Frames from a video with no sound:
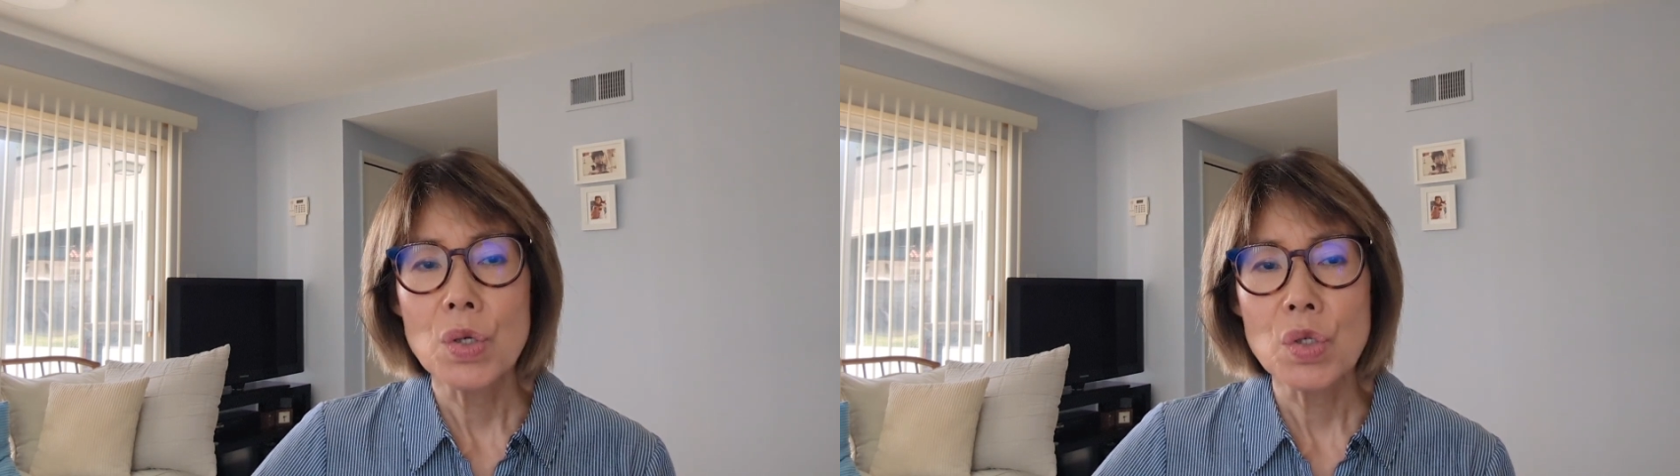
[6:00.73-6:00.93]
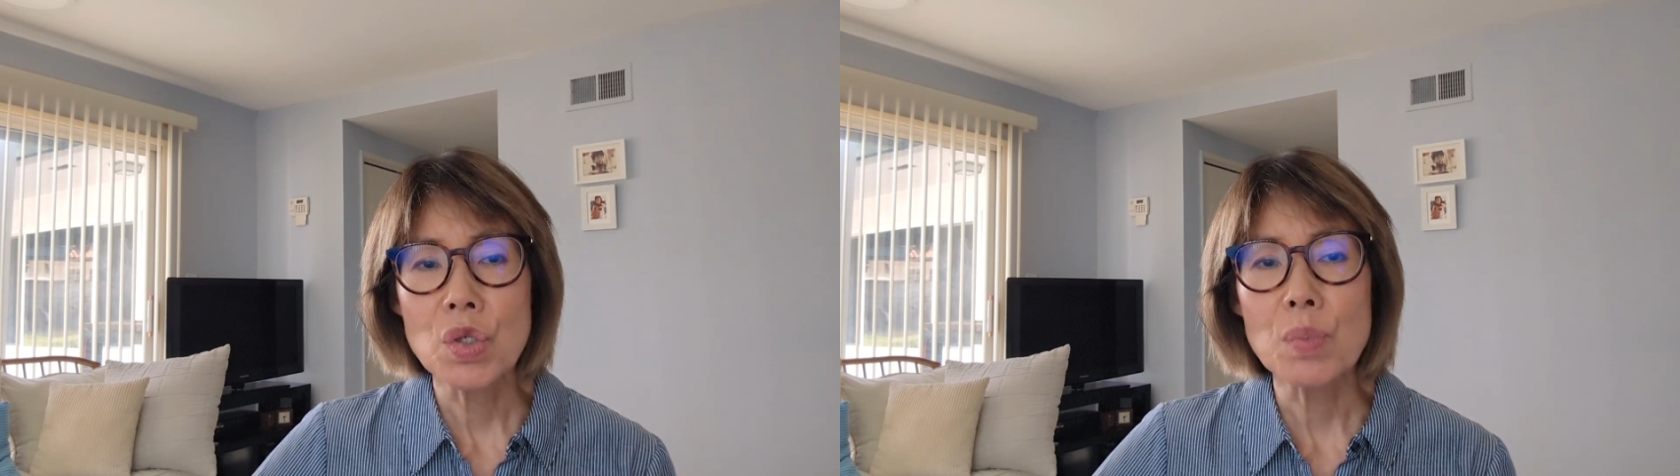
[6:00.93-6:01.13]

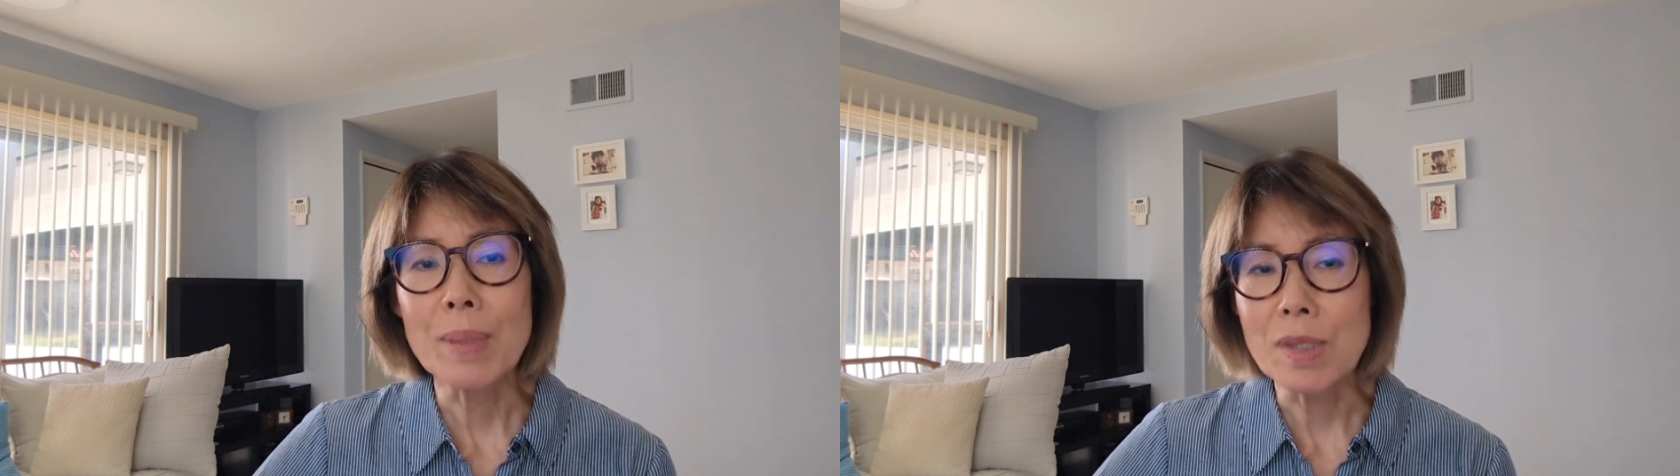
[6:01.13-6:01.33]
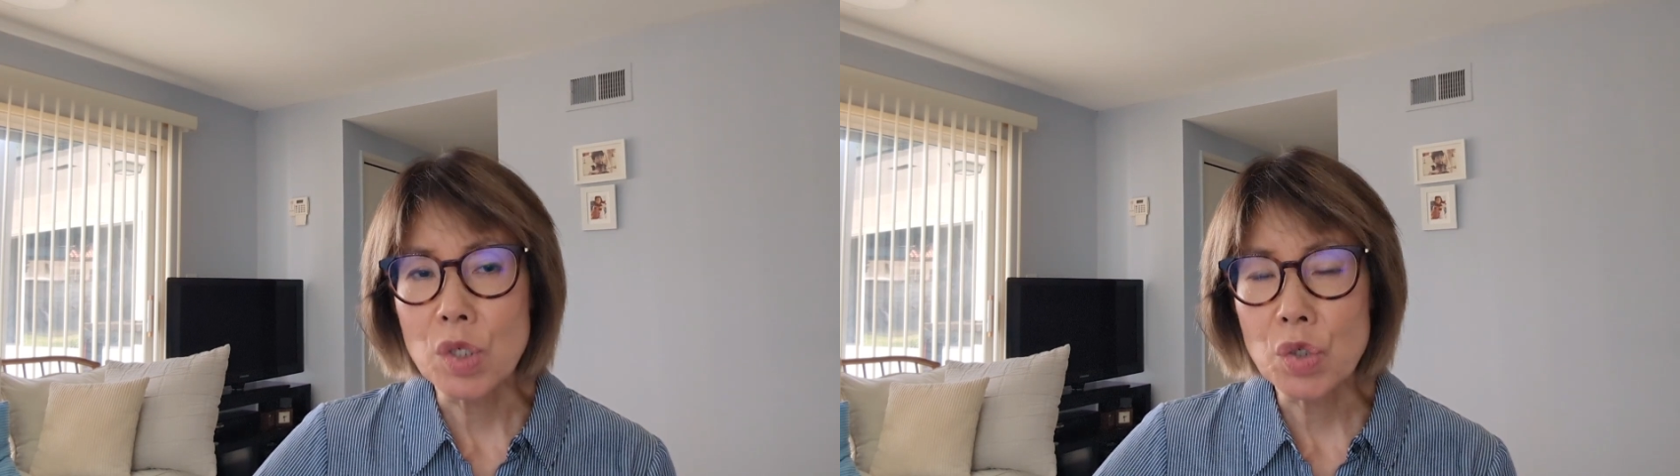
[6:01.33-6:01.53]
should
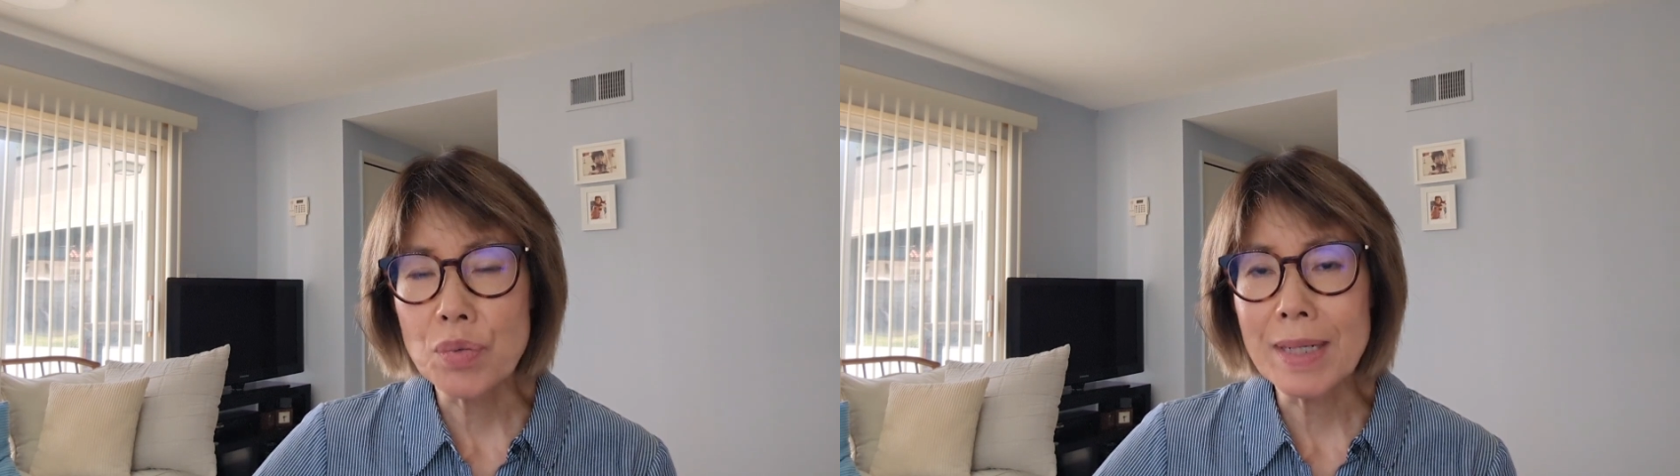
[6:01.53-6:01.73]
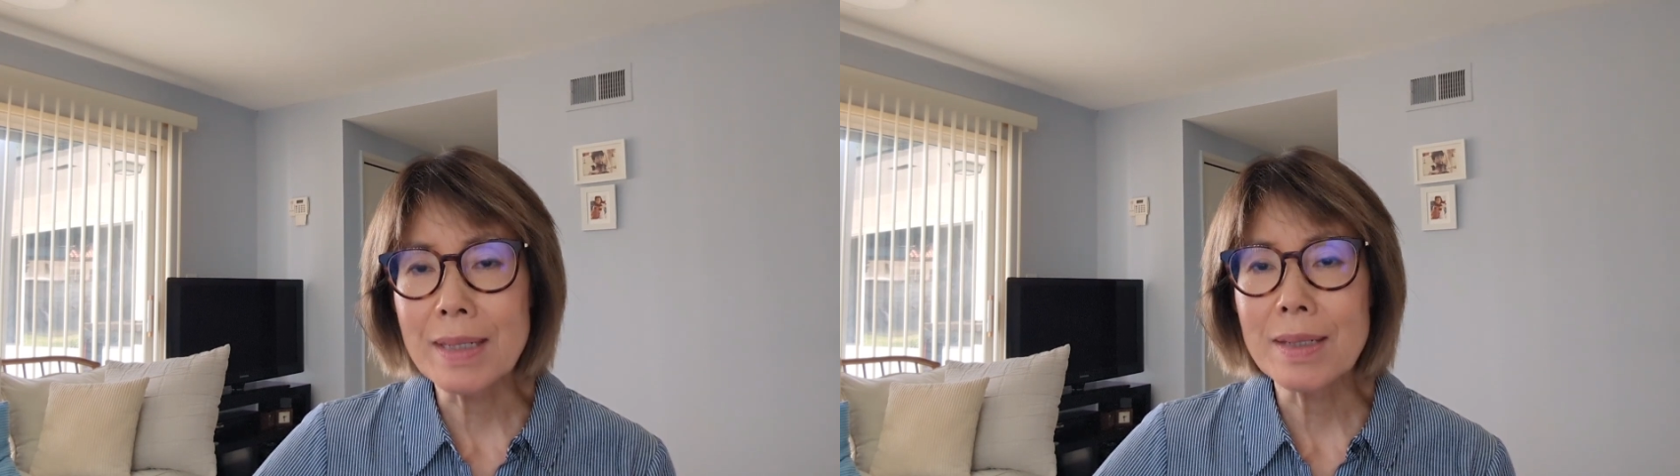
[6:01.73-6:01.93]
be
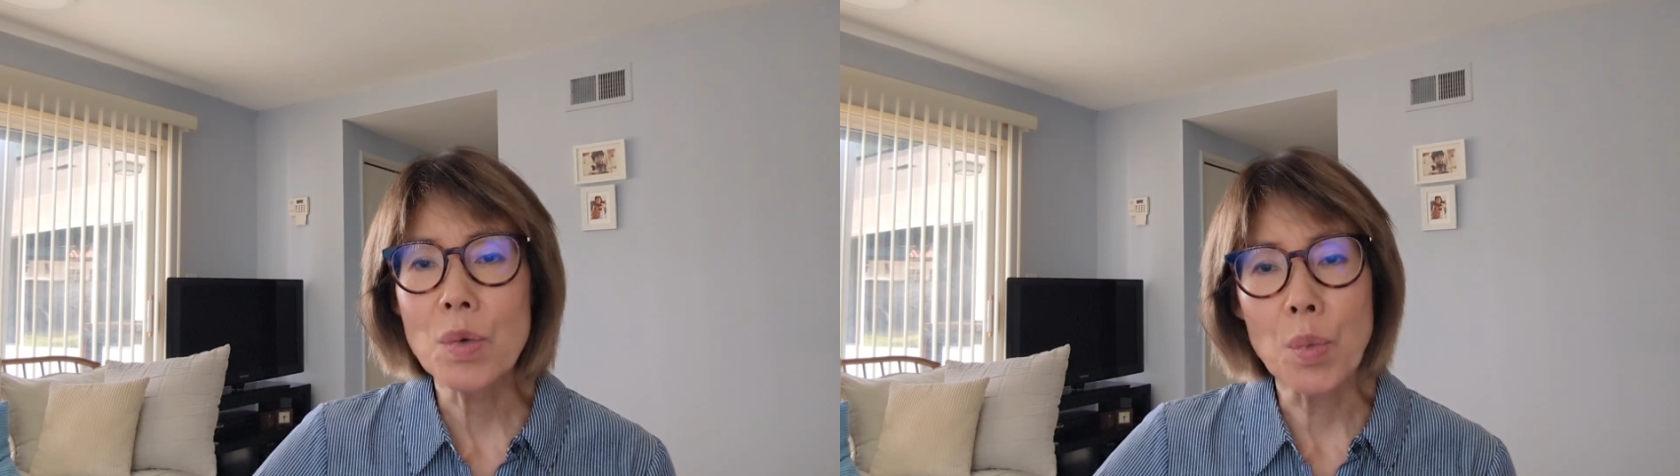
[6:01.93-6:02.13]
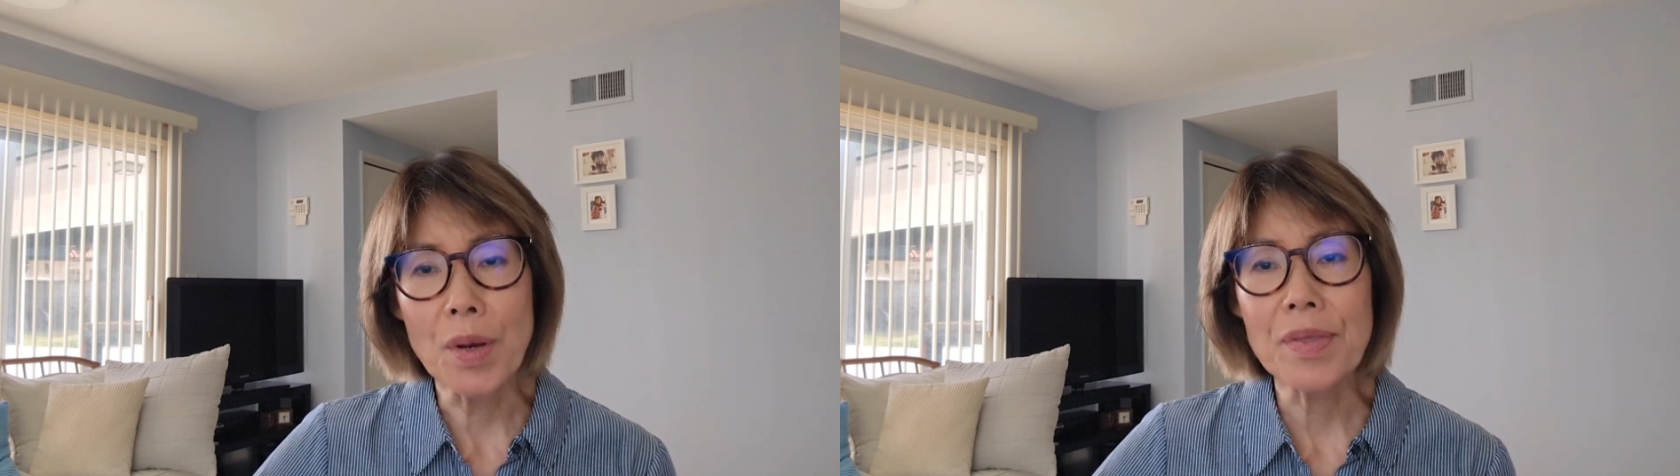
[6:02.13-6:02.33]
treated
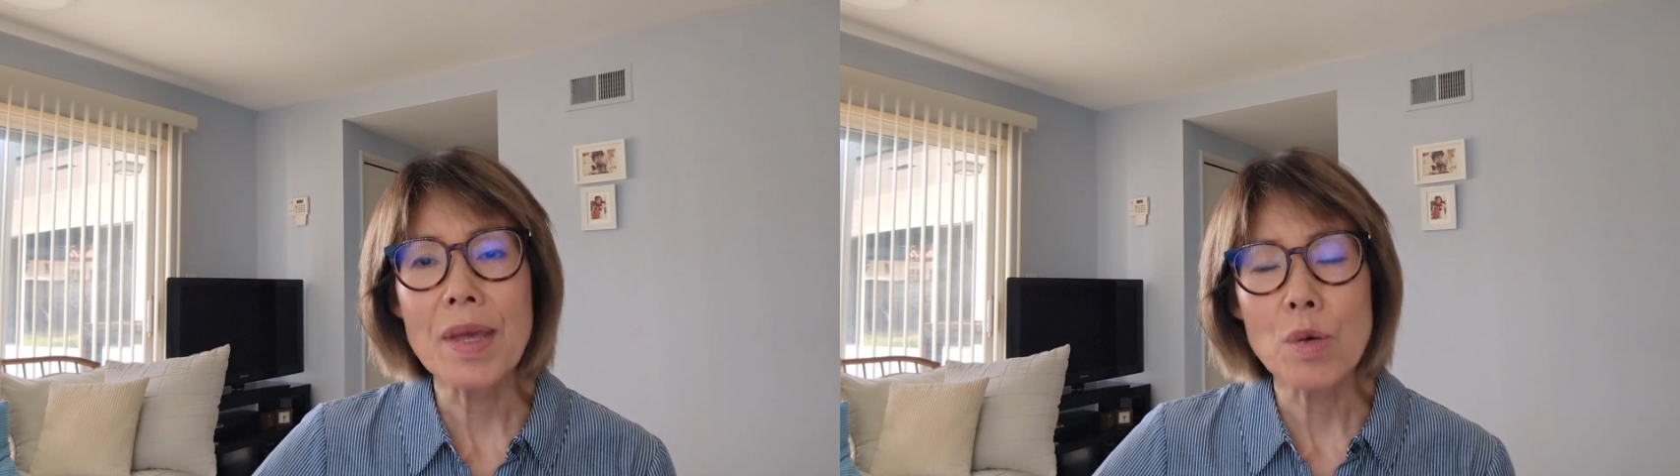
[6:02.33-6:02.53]
with